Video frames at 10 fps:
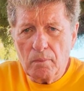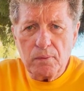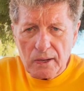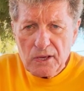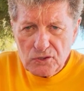
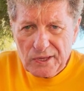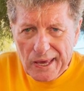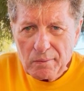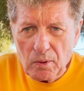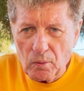please
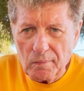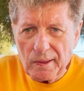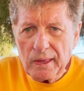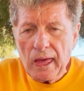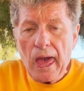email
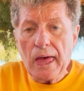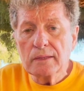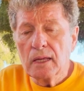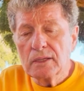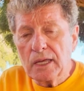me
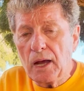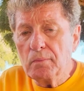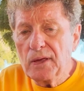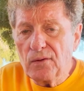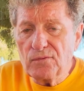and tell
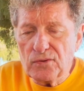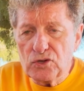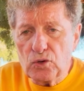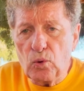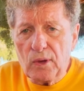me if
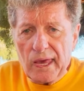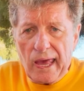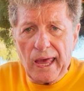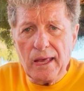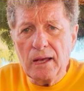it's
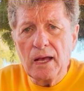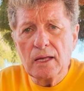okay